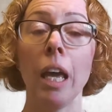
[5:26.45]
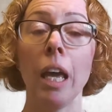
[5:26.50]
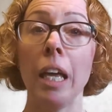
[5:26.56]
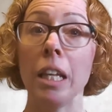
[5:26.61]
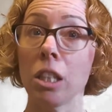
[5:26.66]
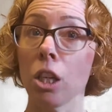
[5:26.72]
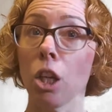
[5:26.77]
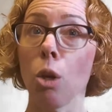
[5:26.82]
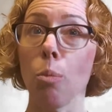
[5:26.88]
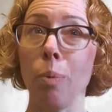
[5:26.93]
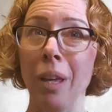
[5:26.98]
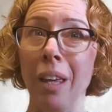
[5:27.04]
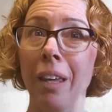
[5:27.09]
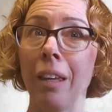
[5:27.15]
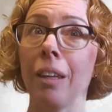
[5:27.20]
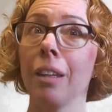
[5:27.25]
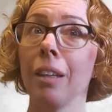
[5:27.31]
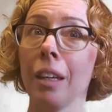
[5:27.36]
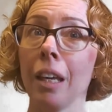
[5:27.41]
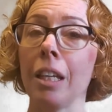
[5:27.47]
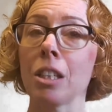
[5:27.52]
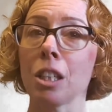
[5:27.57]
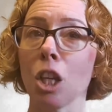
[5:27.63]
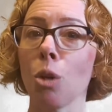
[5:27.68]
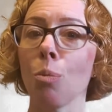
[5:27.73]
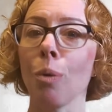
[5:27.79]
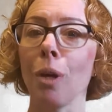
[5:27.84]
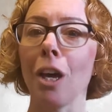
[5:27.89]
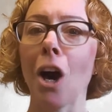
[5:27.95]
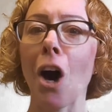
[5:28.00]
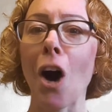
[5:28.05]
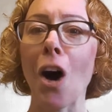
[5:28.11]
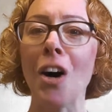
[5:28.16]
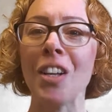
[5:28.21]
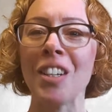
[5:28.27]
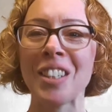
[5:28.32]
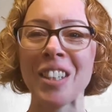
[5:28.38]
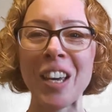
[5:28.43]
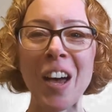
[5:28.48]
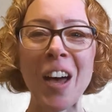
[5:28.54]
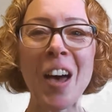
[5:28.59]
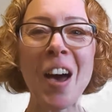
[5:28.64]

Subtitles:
it's going to be hard